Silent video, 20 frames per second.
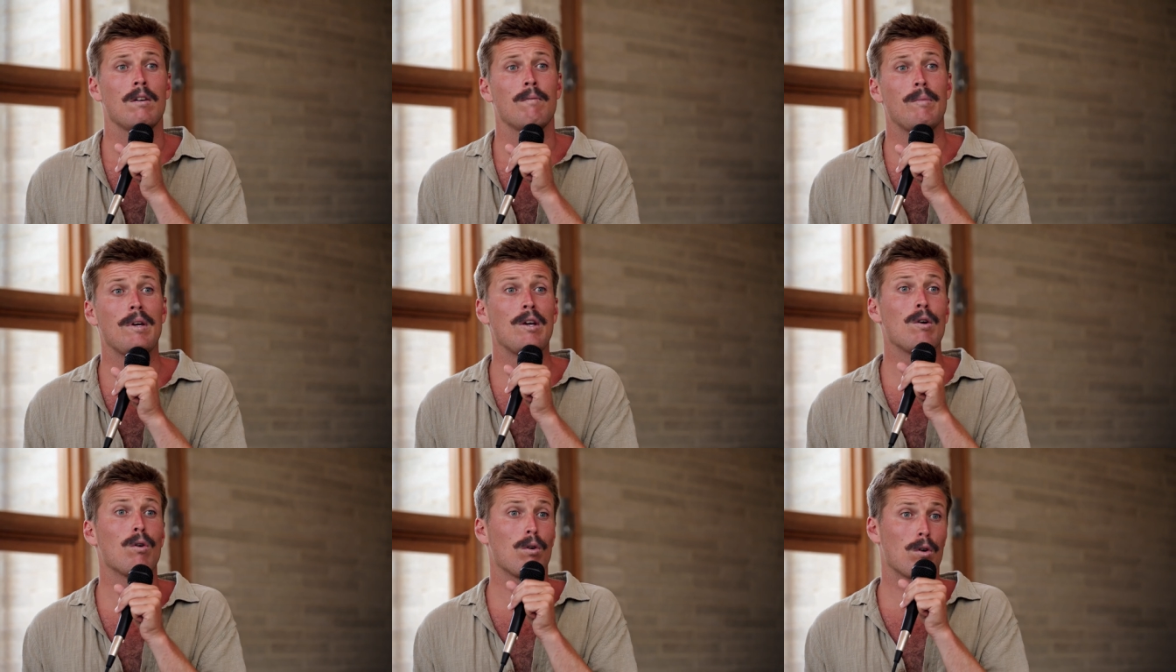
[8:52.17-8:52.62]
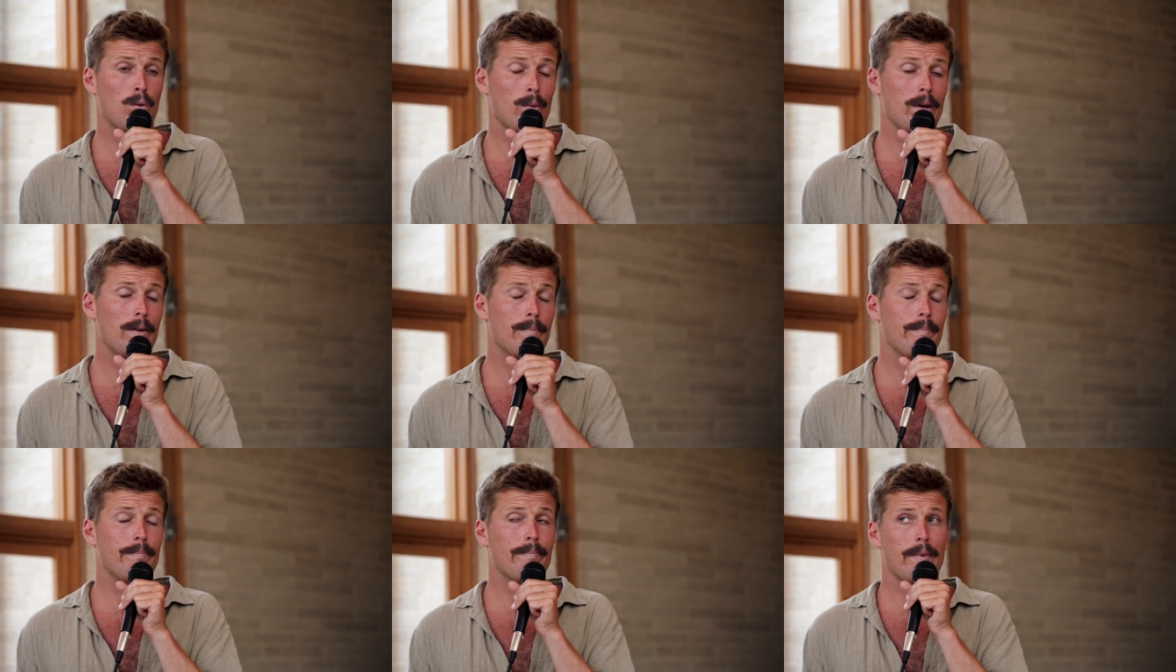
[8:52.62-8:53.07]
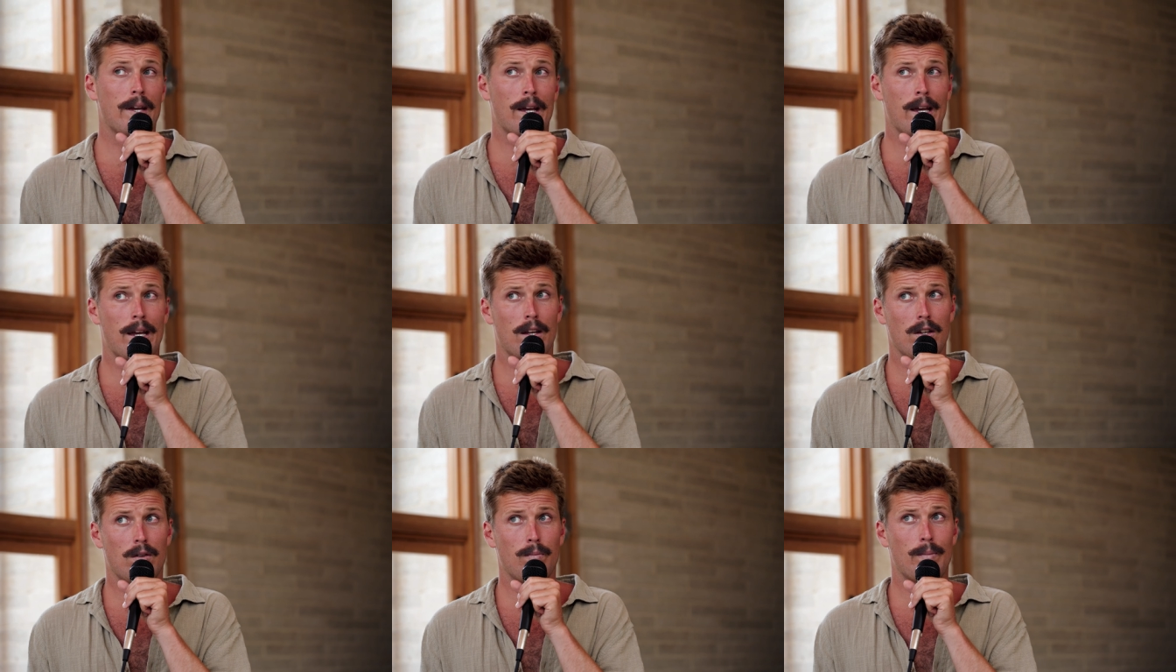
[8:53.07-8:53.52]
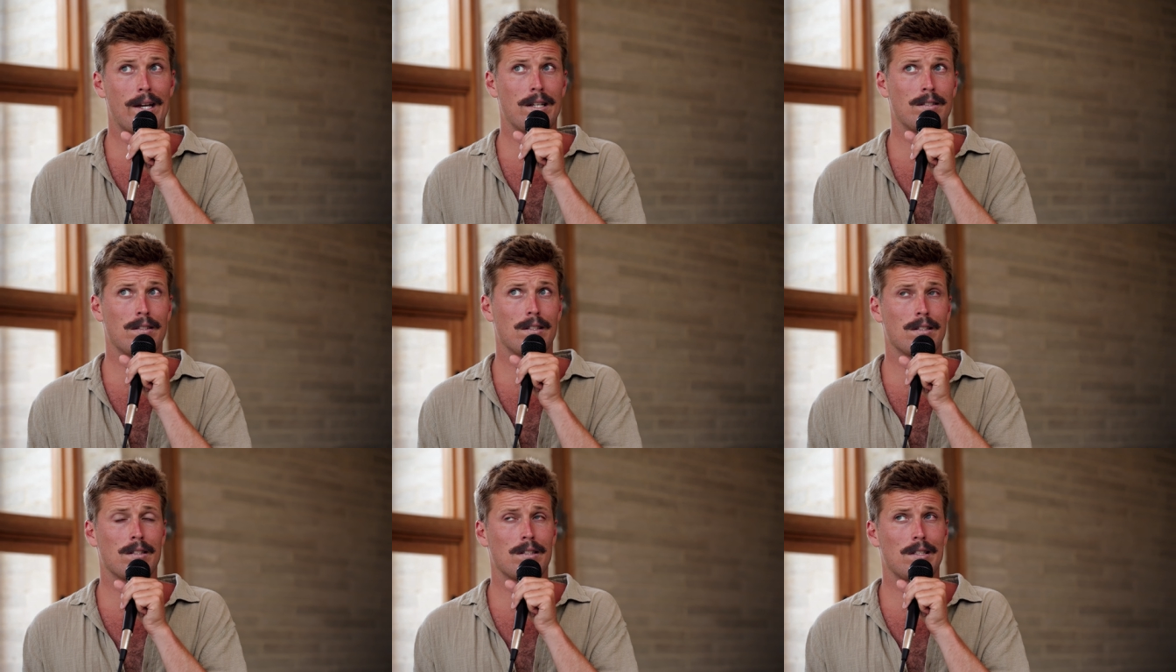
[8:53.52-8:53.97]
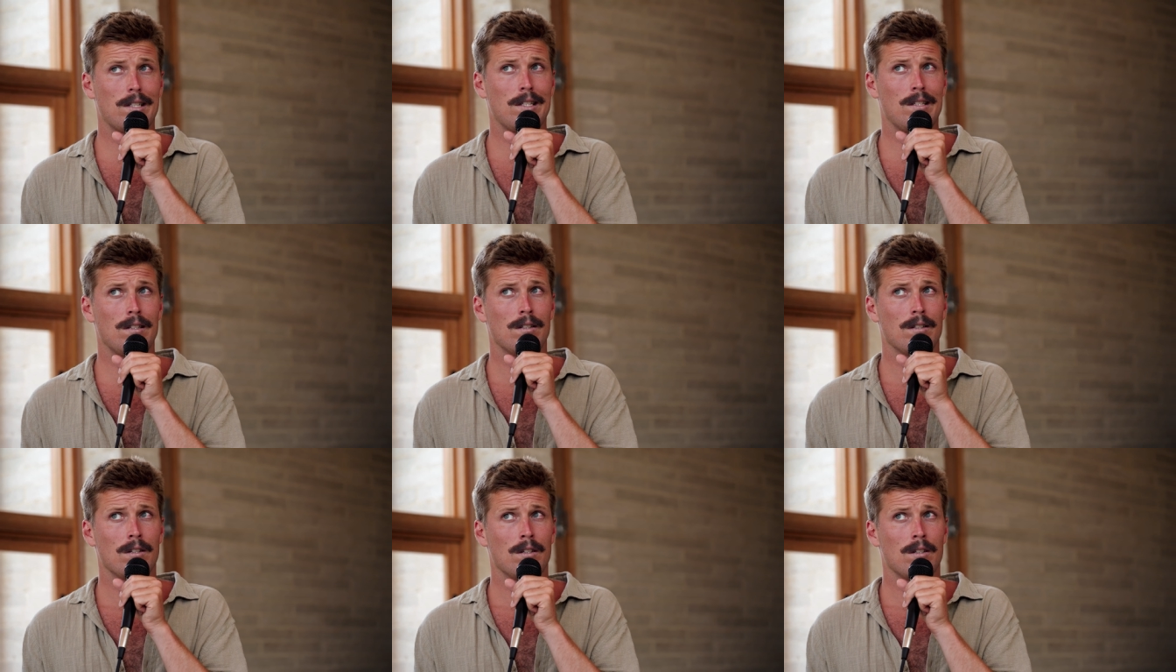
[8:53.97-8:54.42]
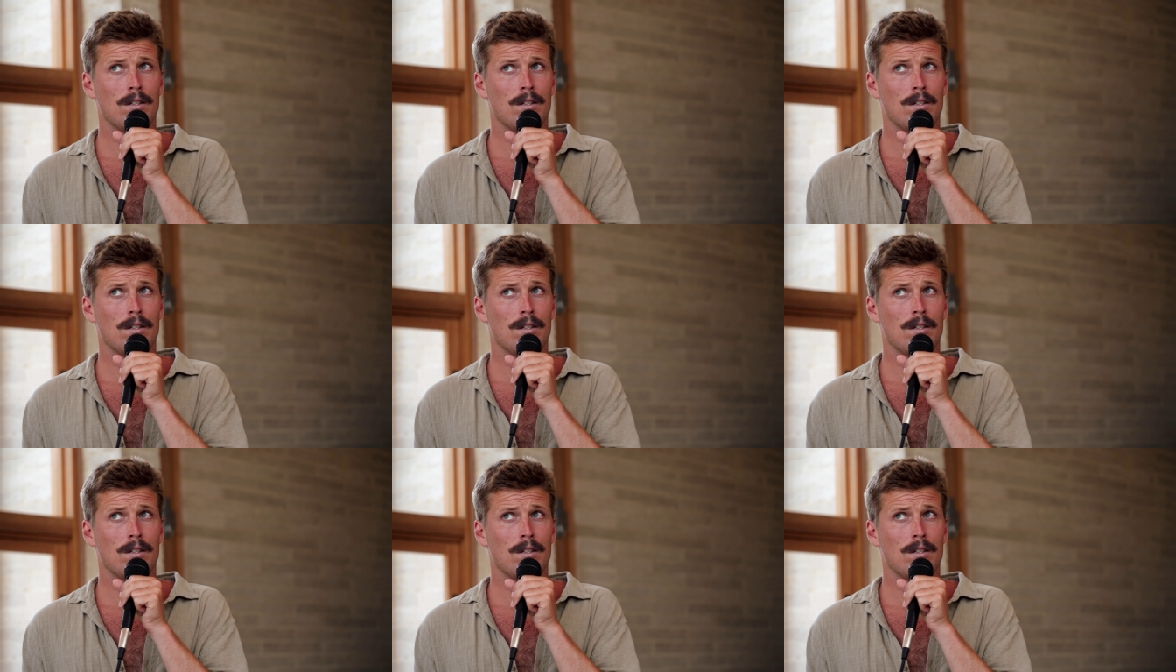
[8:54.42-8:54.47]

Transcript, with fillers: Mihal Quinn. And basically,